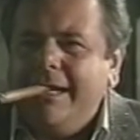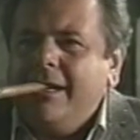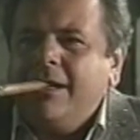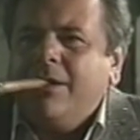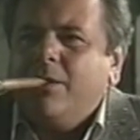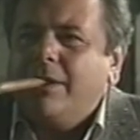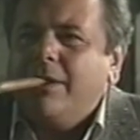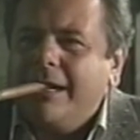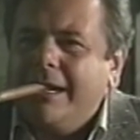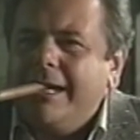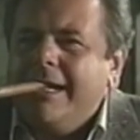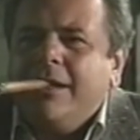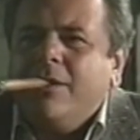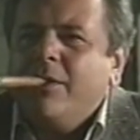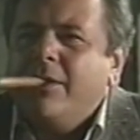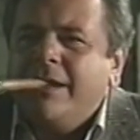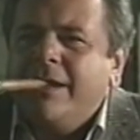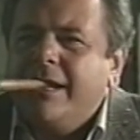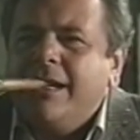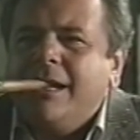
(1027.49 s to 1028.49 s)
I don't know what. I
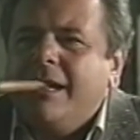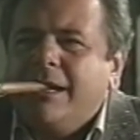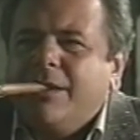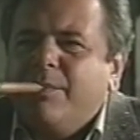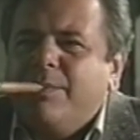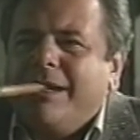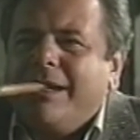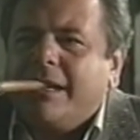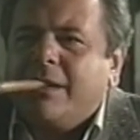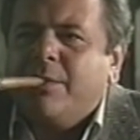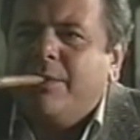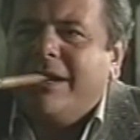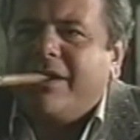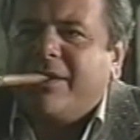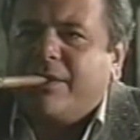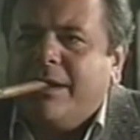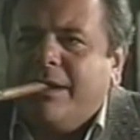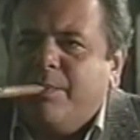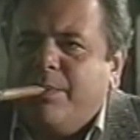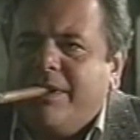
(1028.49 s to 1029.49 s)
don't know nothing about the
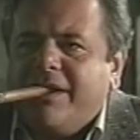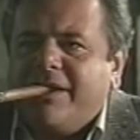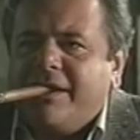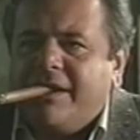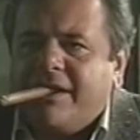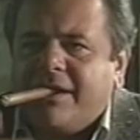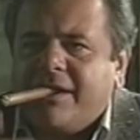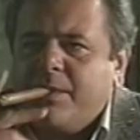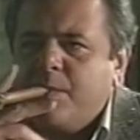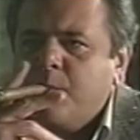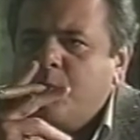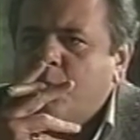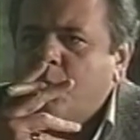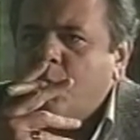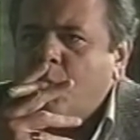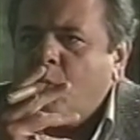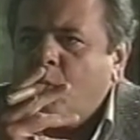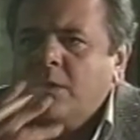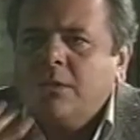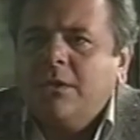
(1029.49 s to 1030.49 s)
restaurant business.
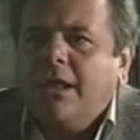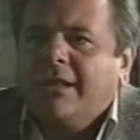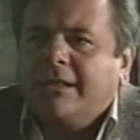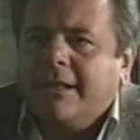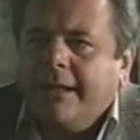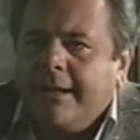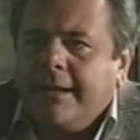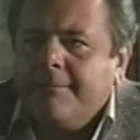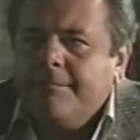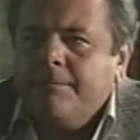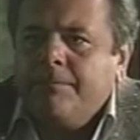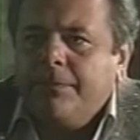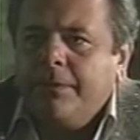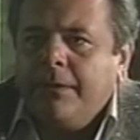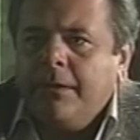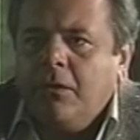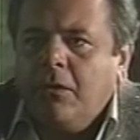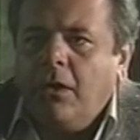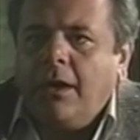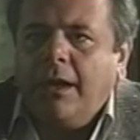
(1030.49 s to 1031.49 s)
Nothing.
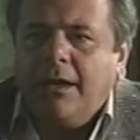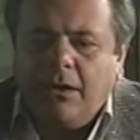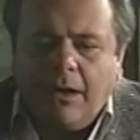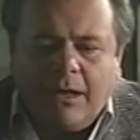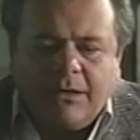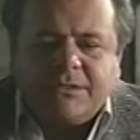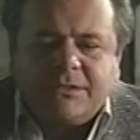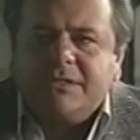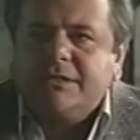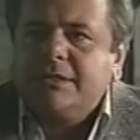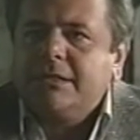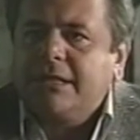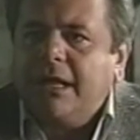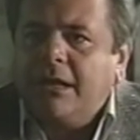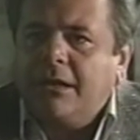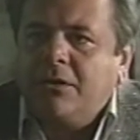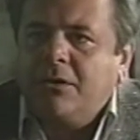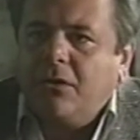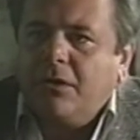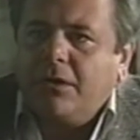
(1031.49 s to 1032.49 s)
All I know is to sit
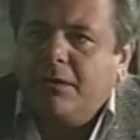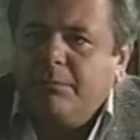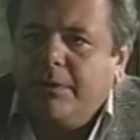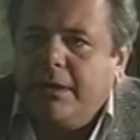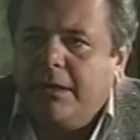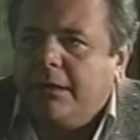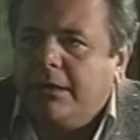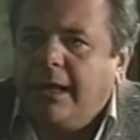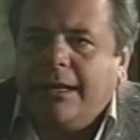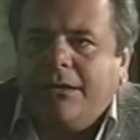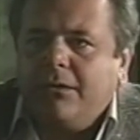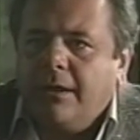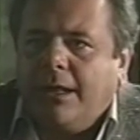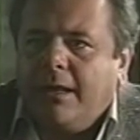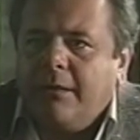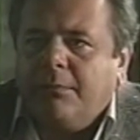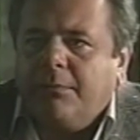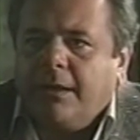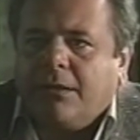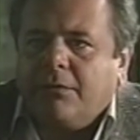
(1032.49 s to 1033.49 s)
down and order a meal. I don't know
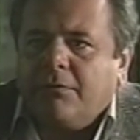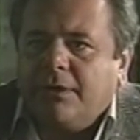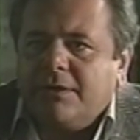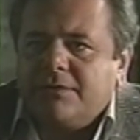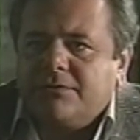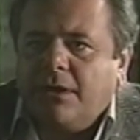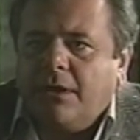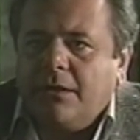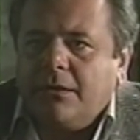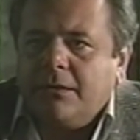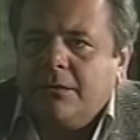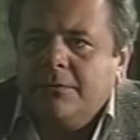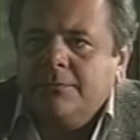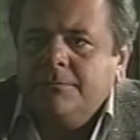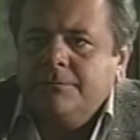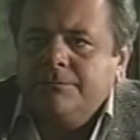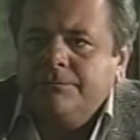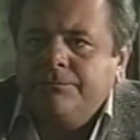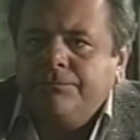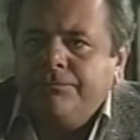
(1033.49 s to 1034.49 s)
how to make a restaurant.
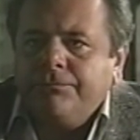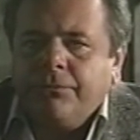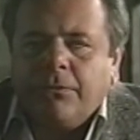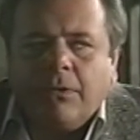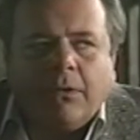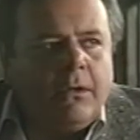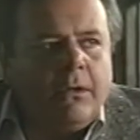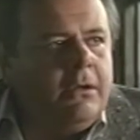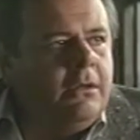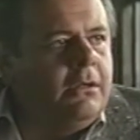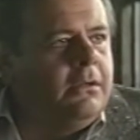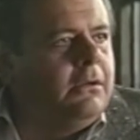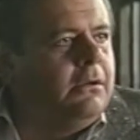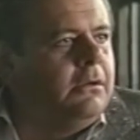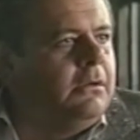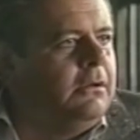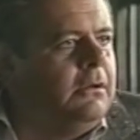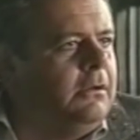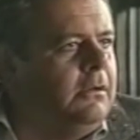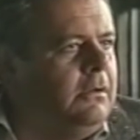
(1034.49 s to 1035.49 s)
No, uh, not for
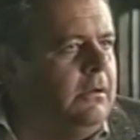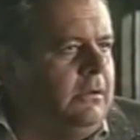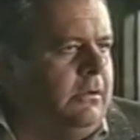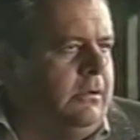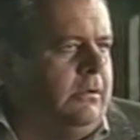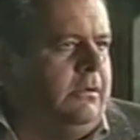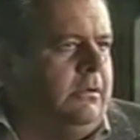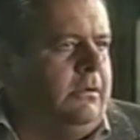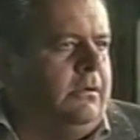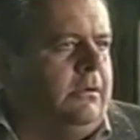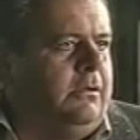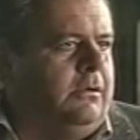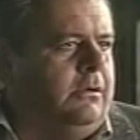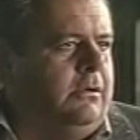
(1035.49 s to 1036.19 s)
you. It's just a place to